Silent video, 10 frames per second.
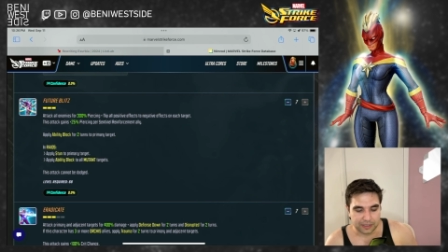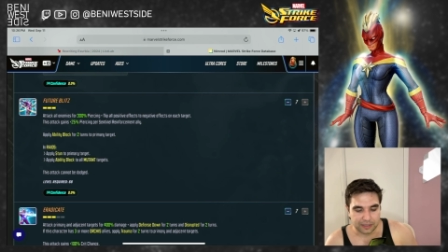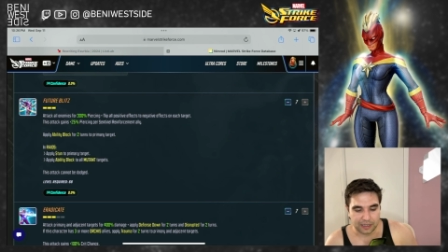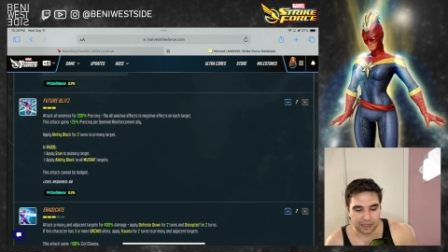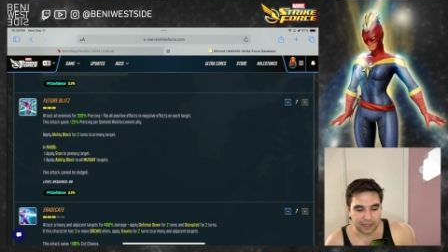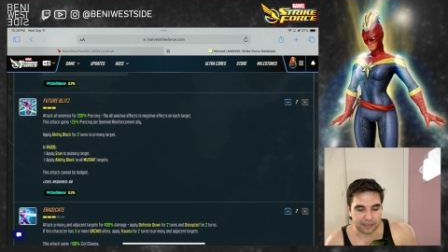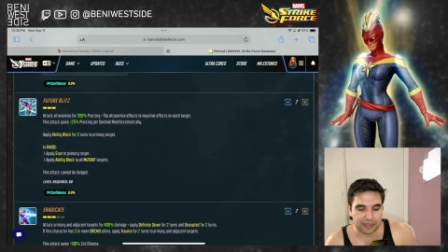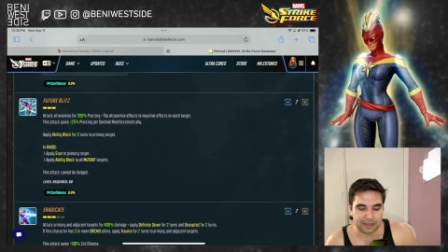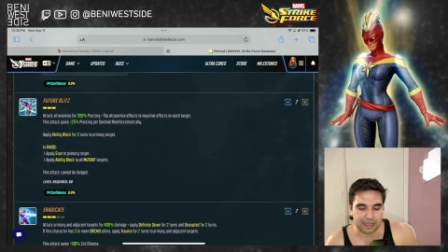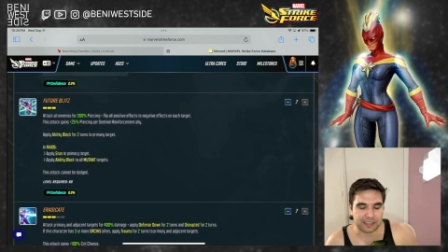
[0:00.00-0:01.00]

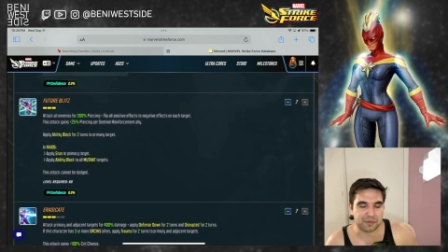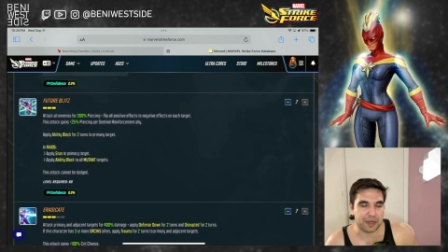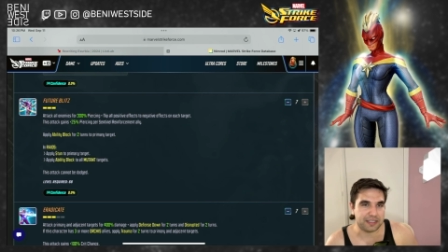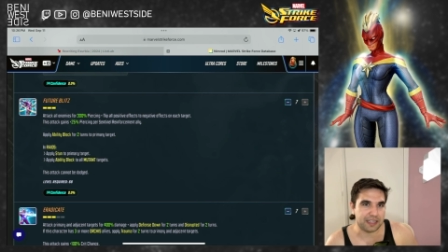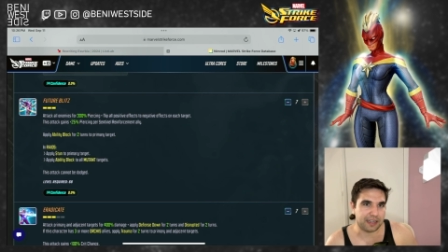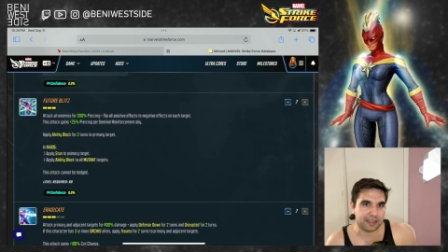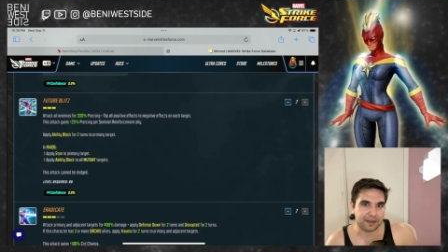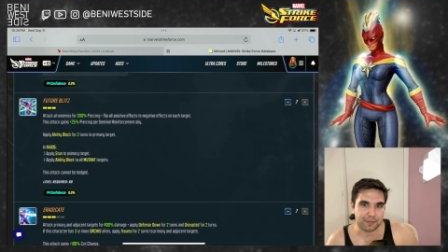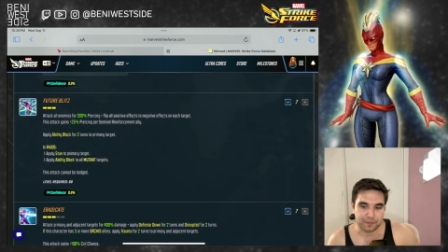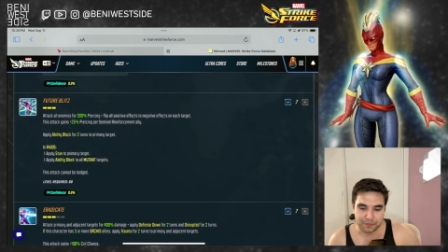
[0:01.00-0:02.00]
That's my take.
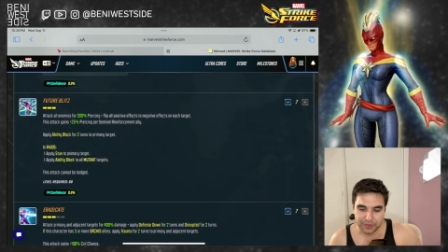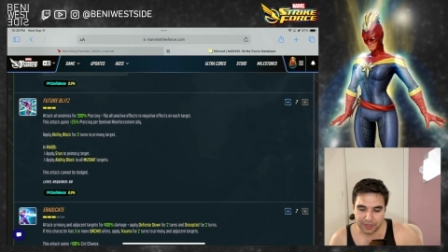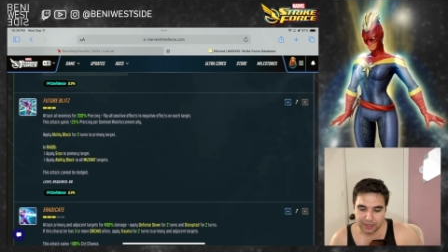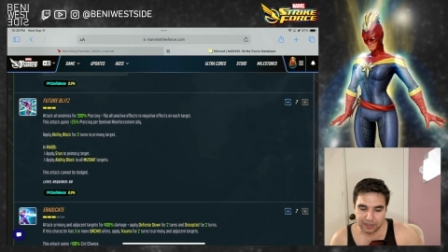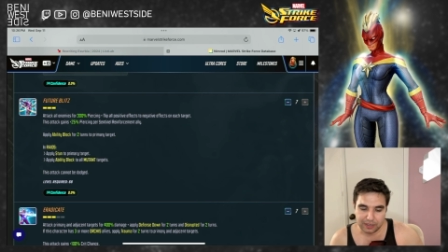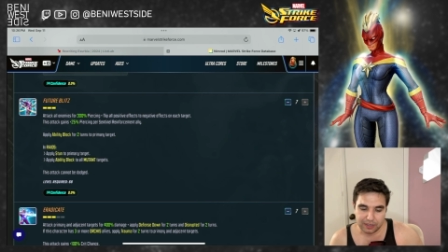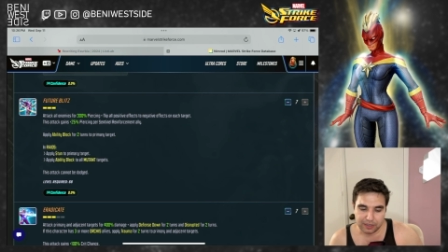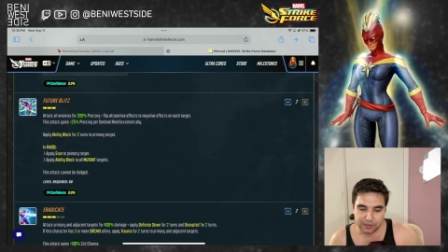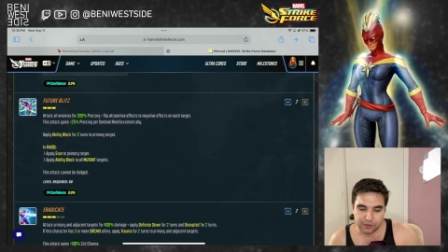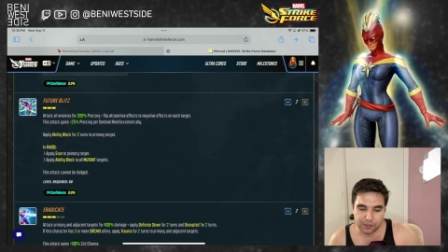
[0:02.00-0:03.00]

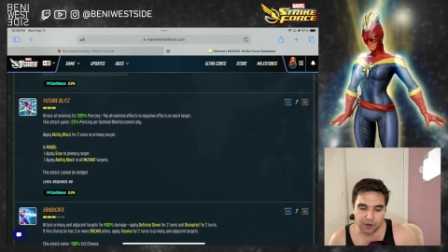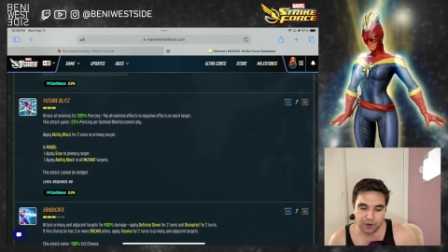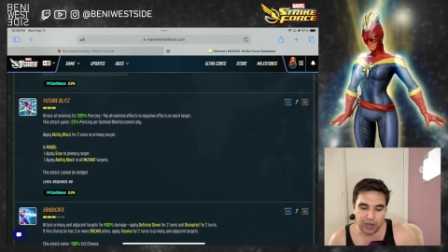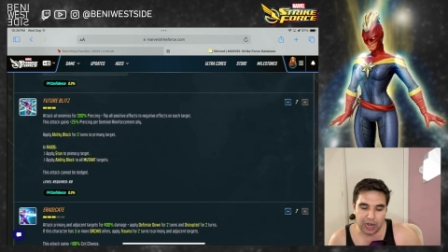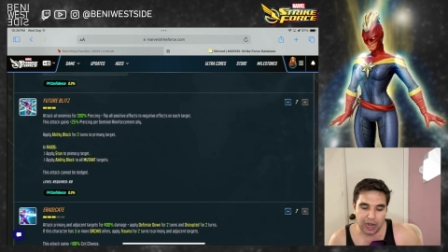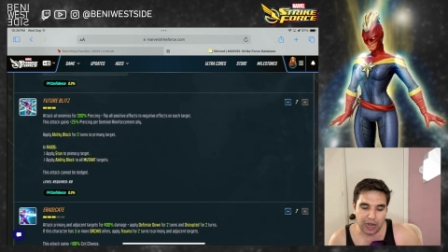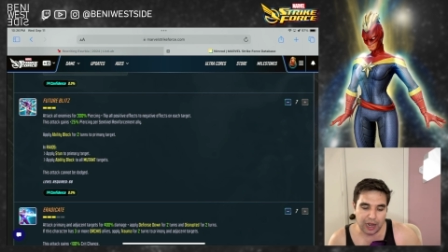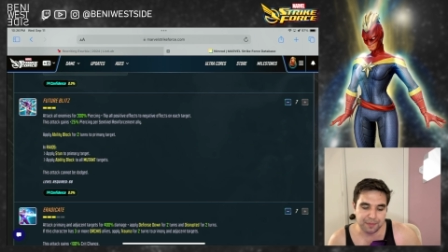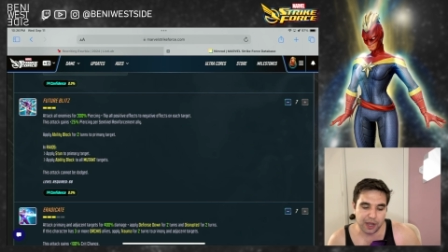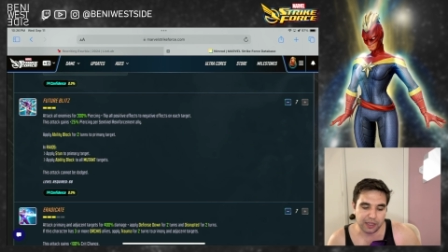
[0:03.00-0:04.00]
So
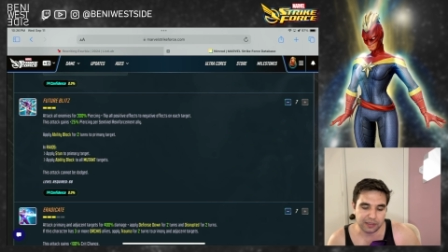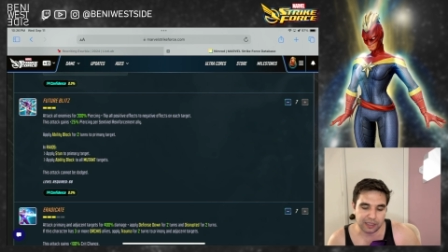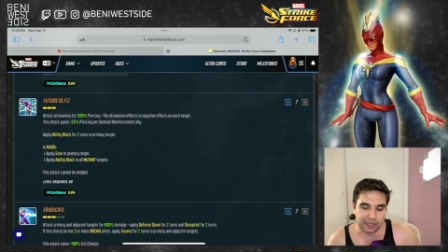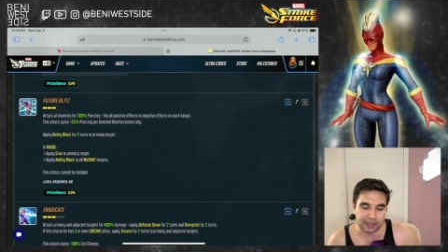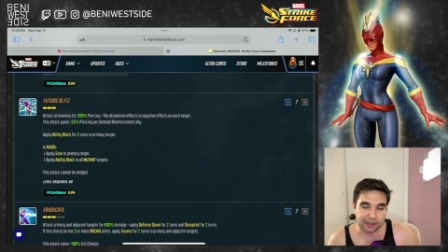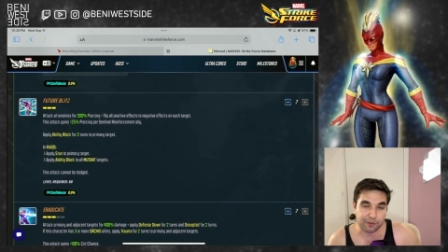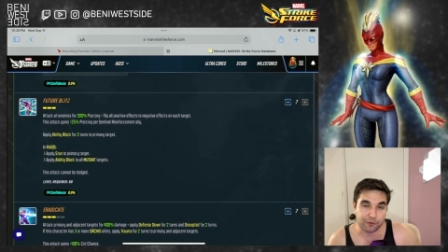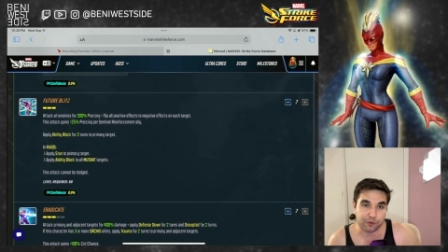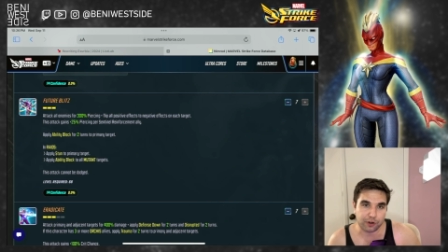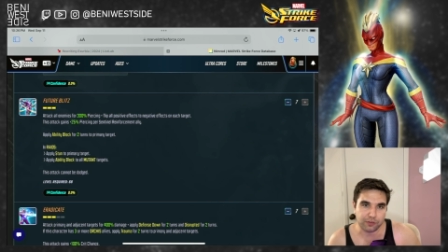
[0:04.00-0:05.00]
I'm not like
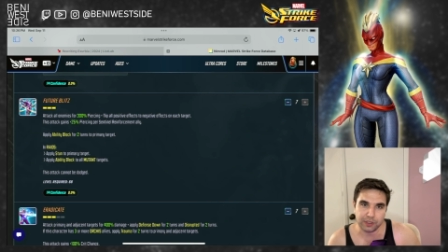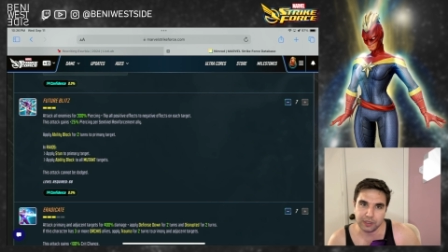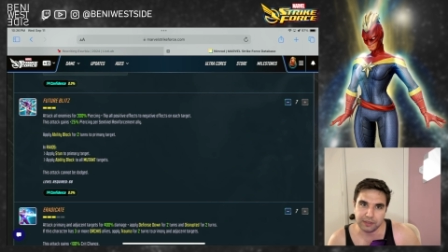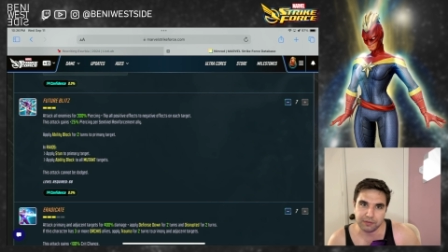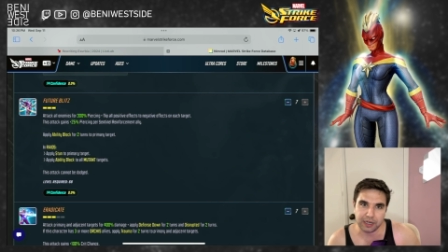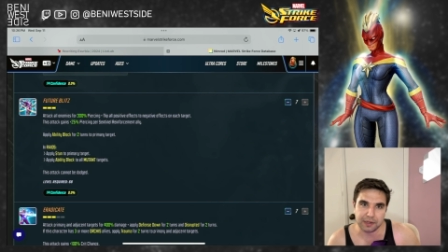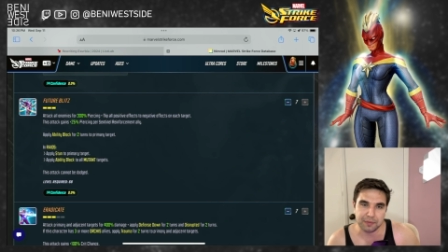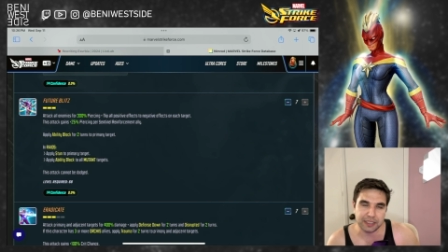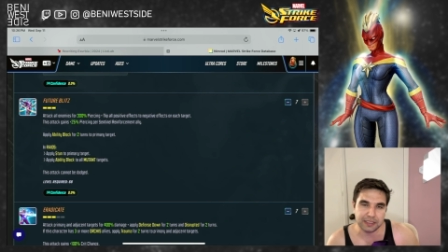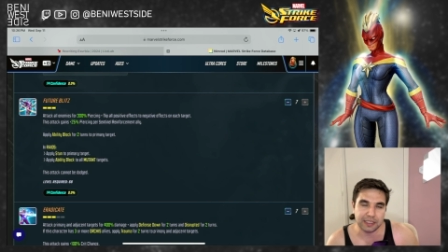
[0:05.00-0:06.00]
fervently
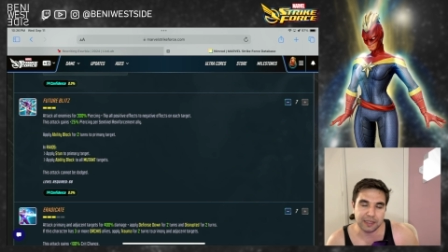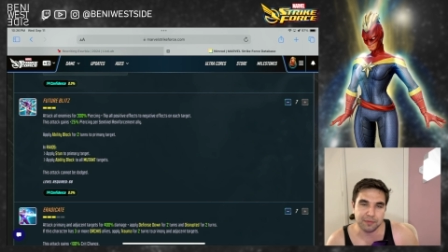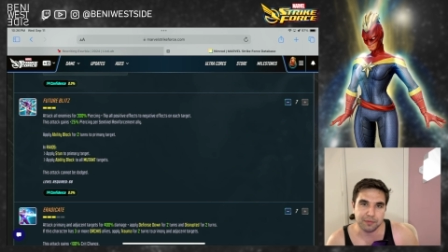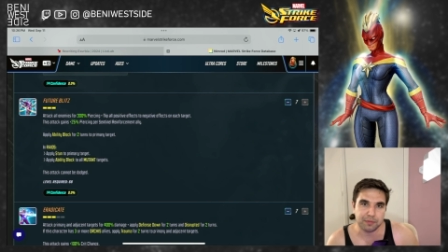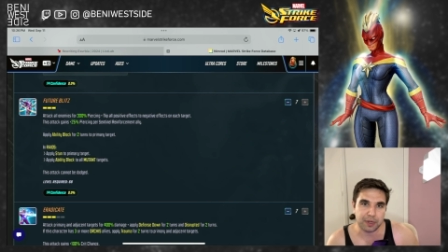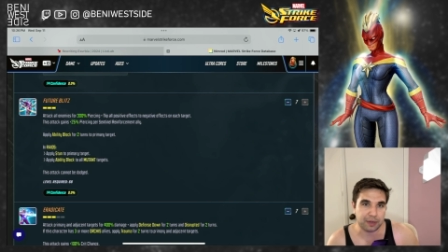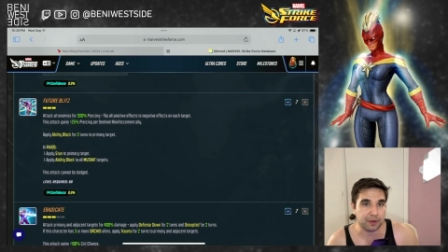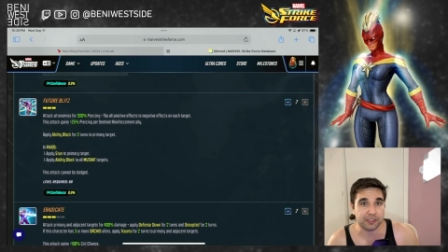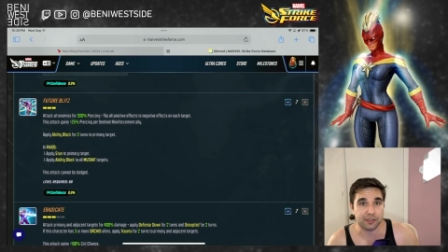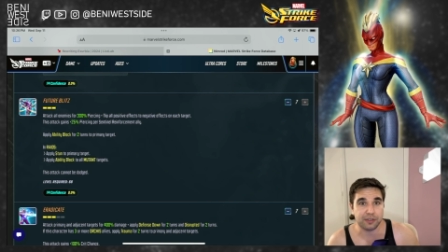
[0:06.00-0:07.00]
recommending him, but I'm
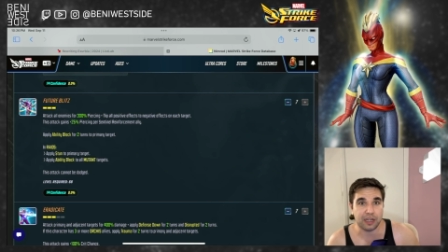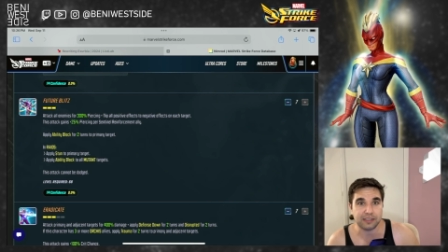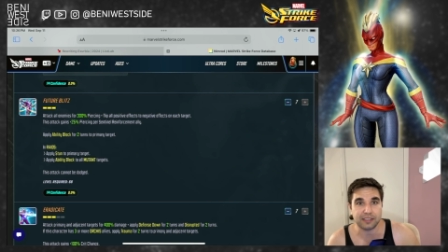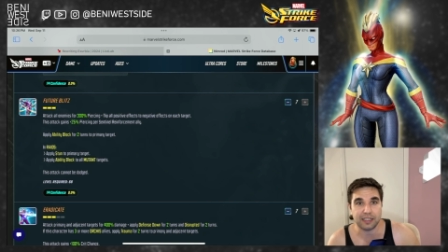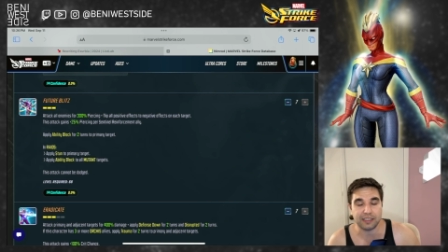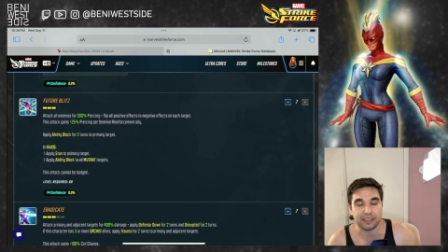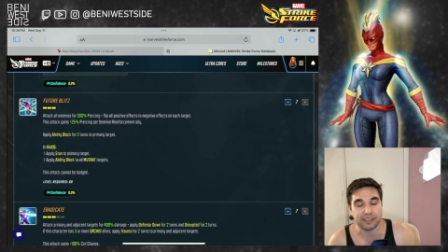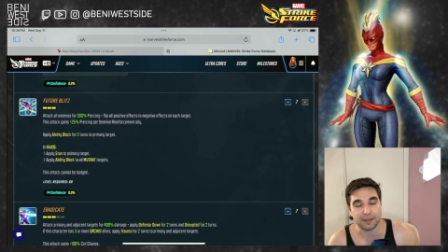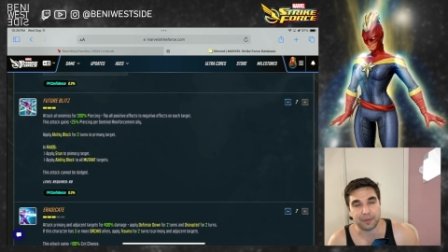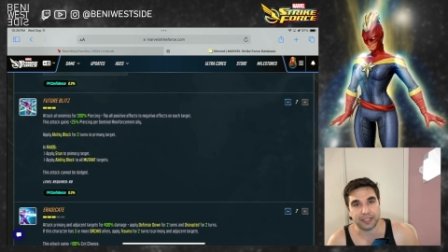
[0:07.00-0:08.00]
also not saying
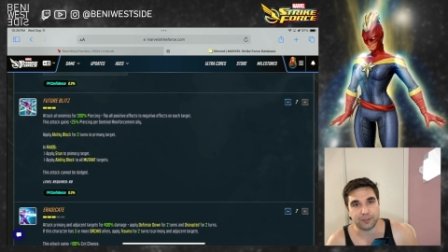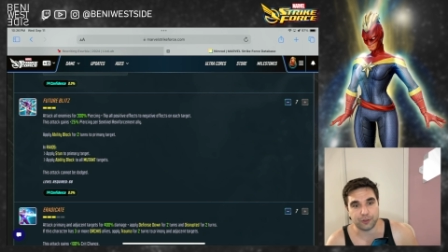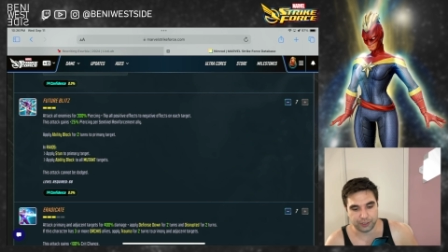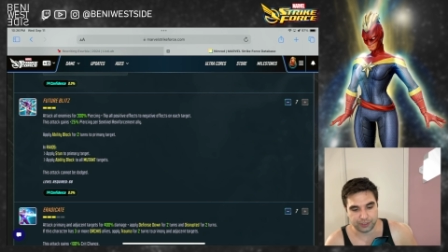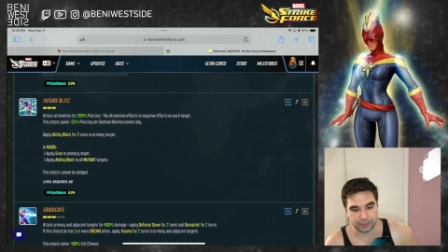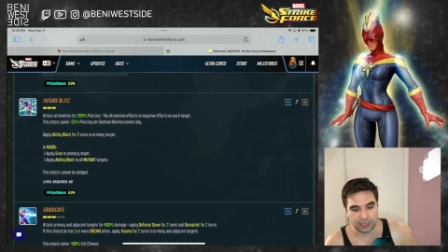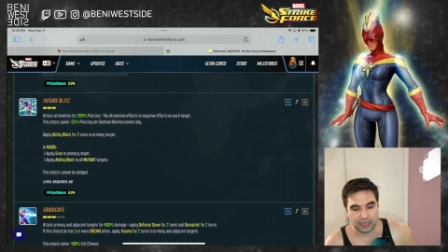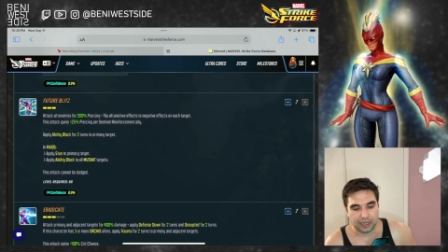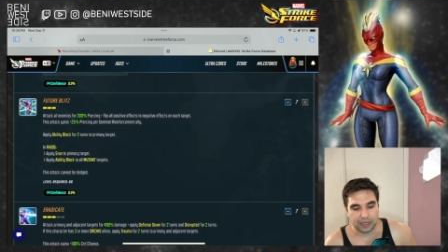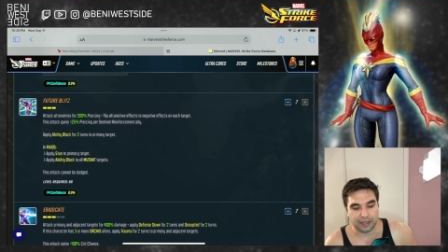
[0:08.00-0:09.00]
he's a bad choice.
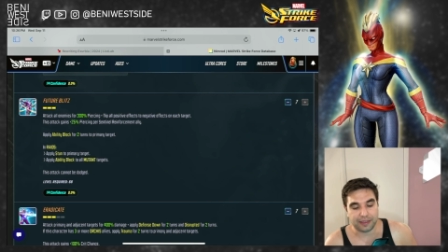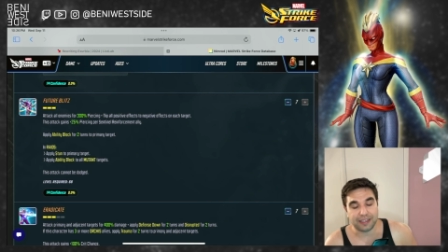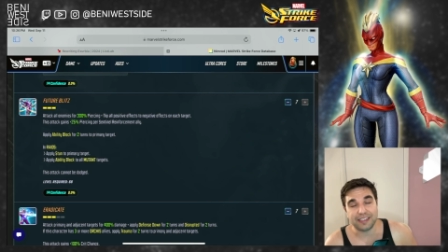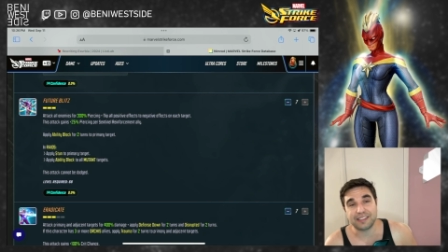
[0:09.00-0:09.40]
I think he's a